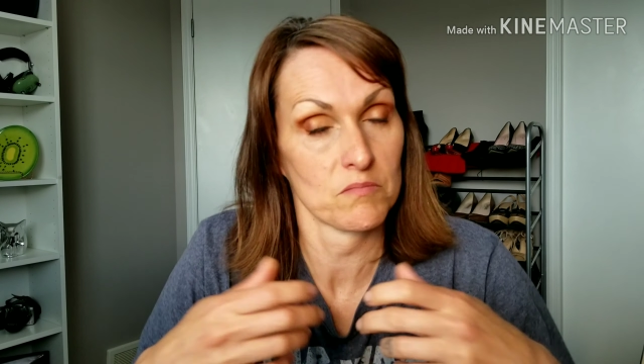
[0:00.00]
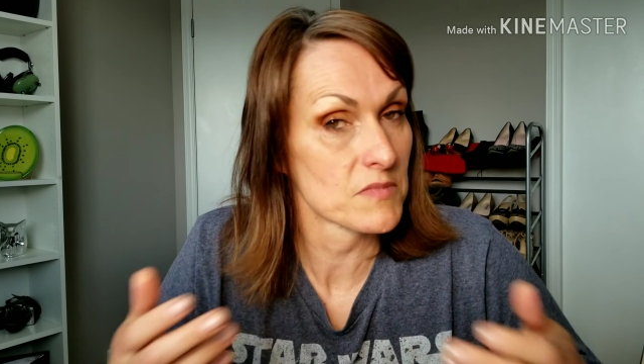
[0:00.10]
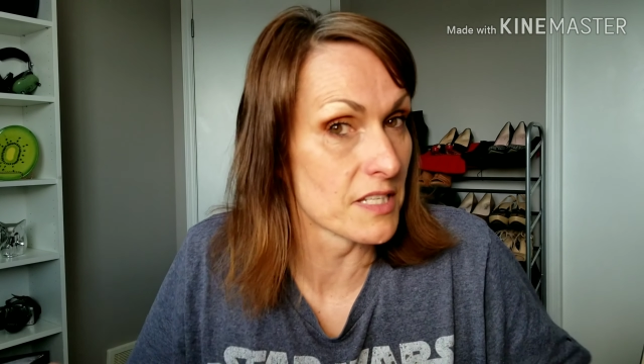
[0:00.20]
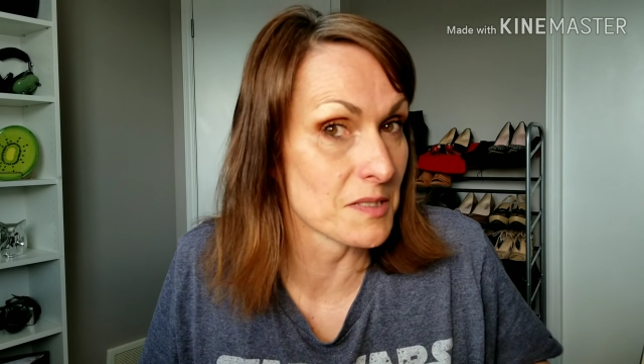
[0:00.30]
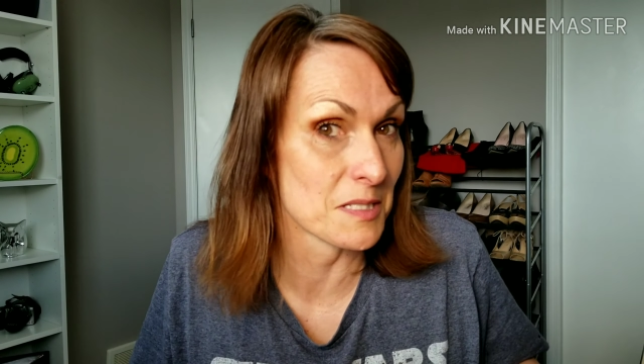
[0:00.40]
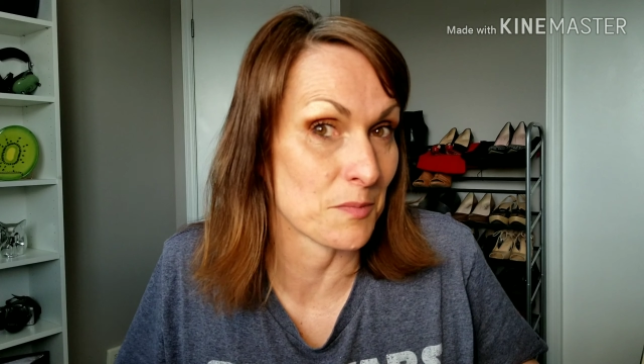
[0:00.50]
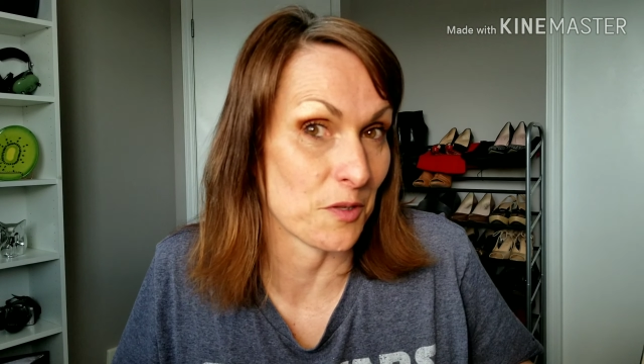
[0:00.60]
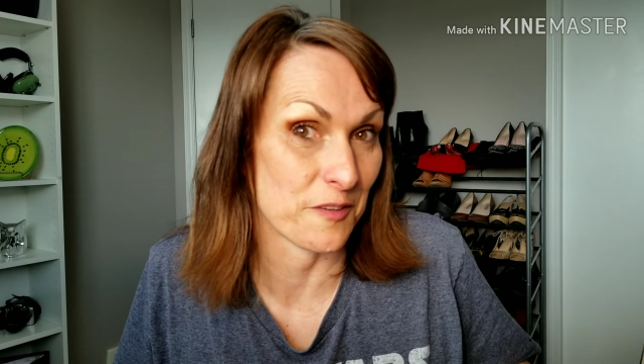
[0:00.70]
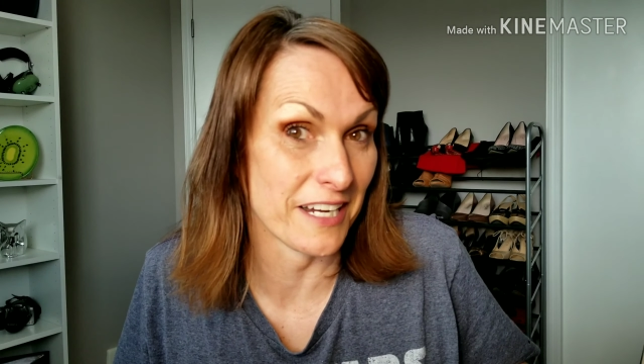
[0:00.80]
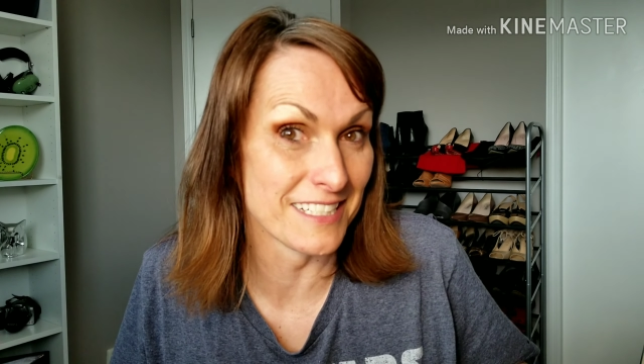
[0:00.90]
Sounds simple,
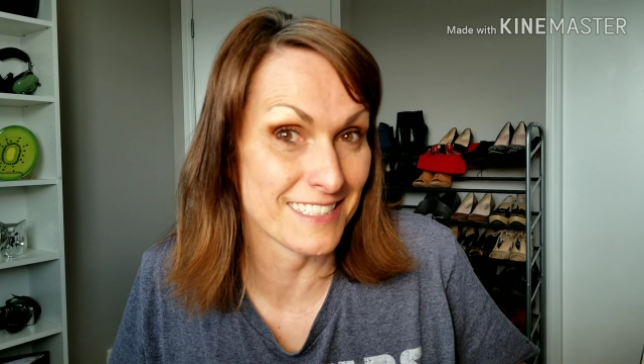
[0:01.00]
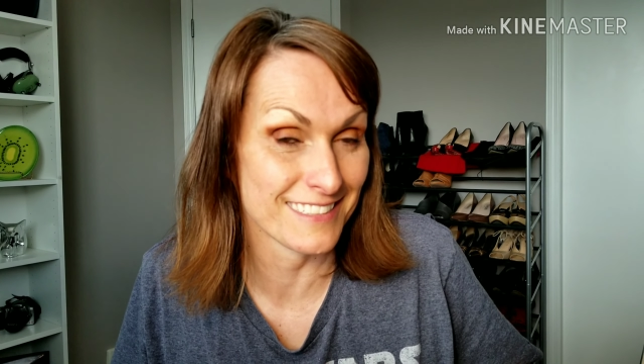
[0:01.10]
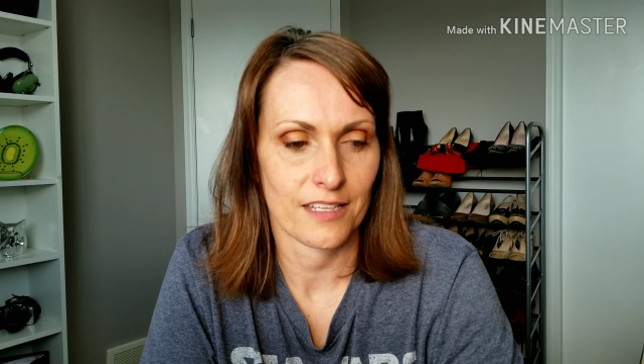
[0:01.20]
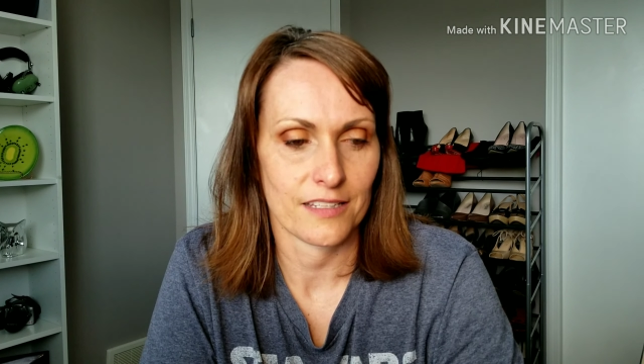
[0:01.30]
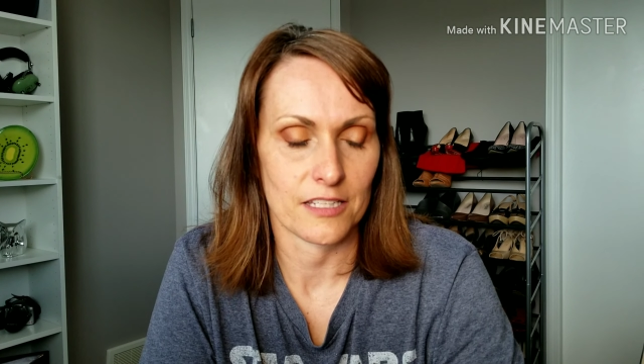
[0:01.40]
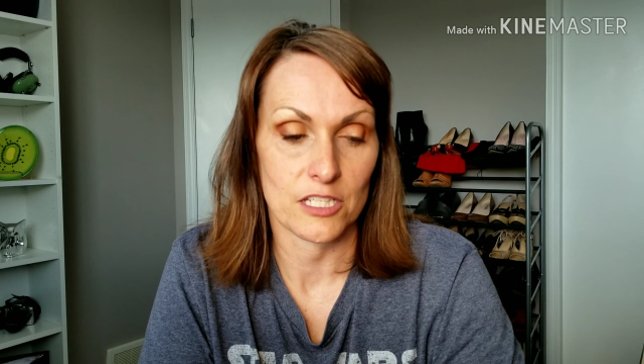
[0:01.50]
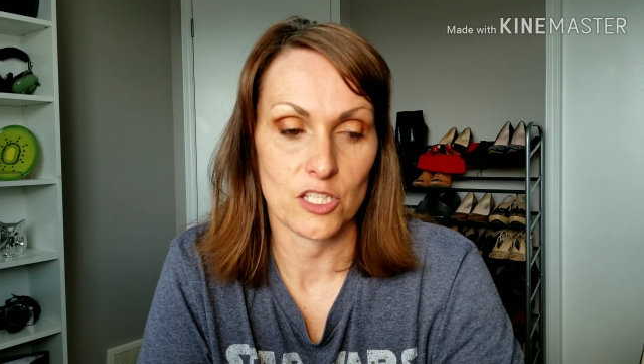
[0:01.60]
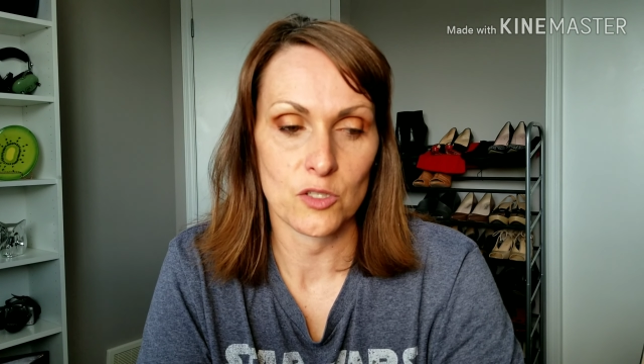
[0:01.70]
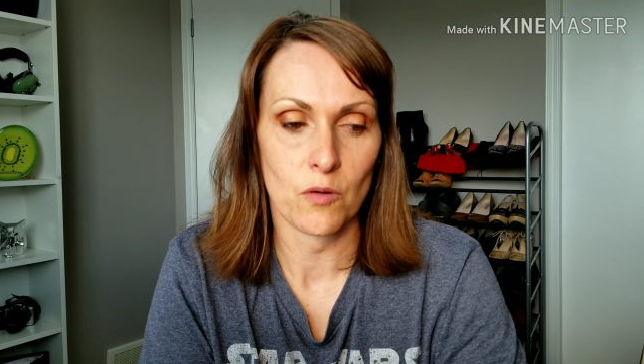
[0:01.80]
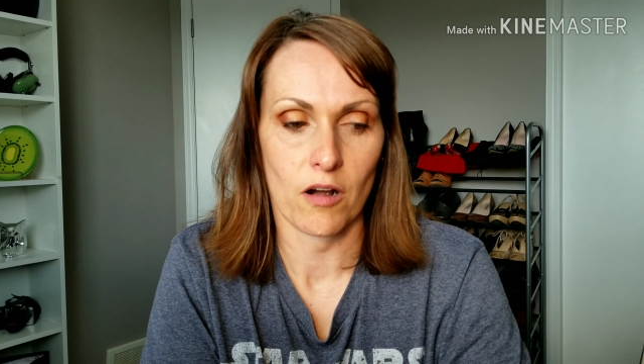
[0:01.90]
right? The
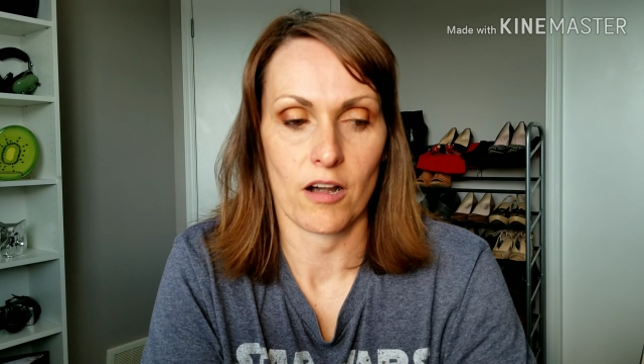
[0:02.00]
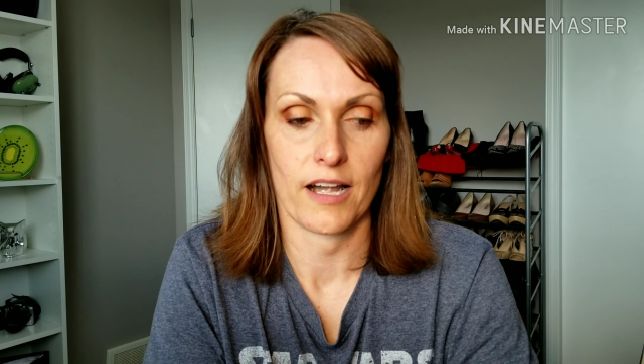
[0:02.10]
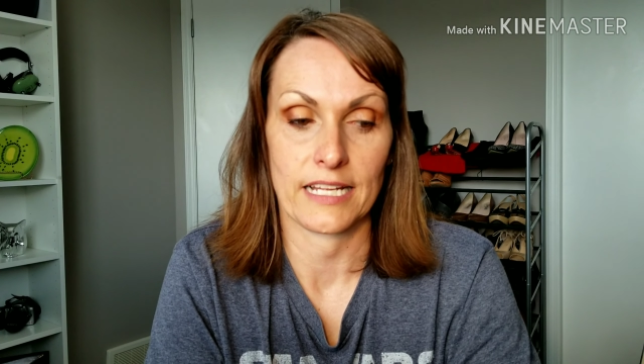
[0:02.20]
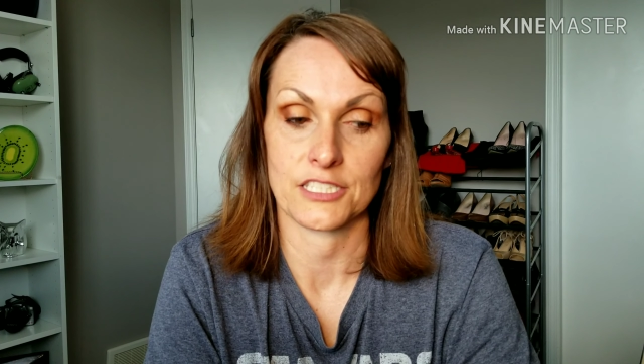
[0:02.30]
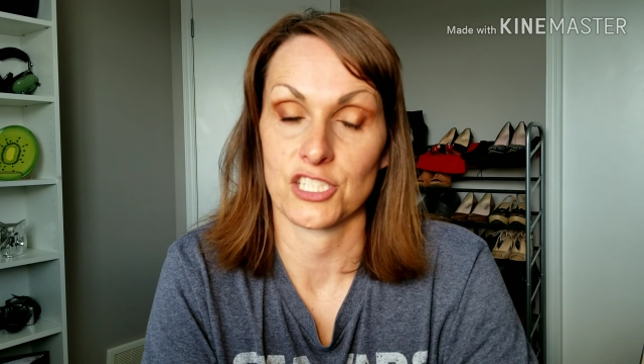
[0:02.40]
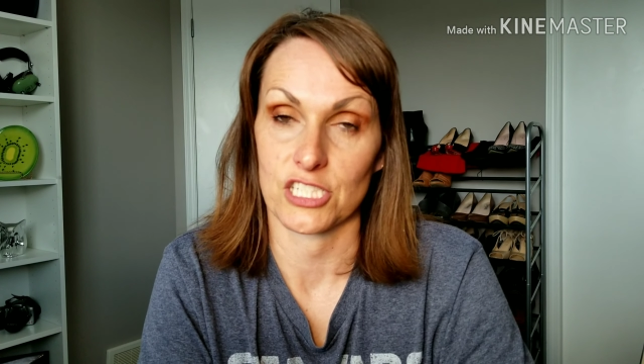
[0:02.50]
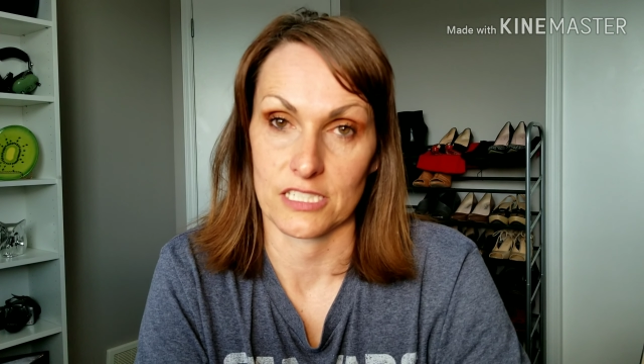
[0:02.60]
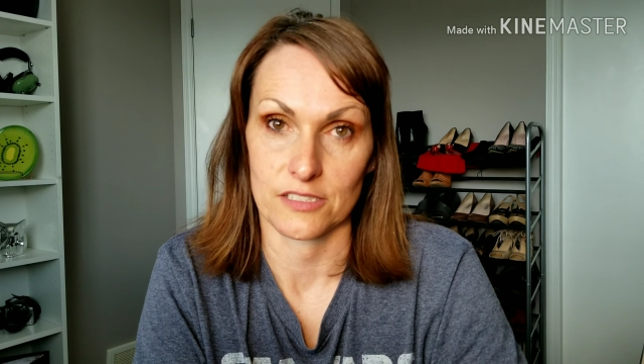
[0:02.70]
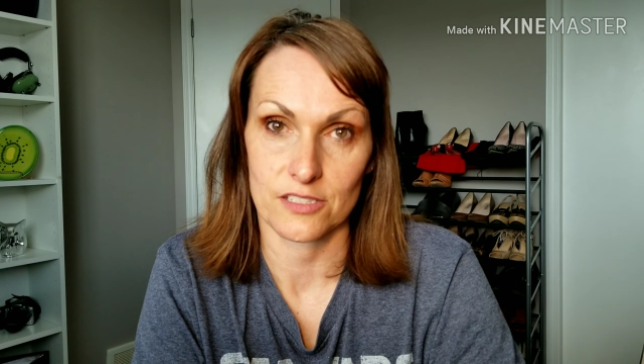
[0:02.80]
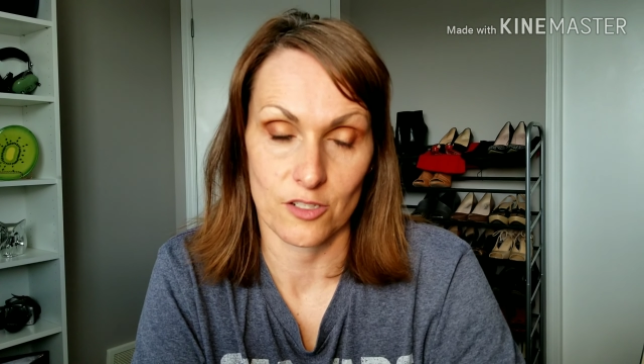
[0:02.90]
QRNGs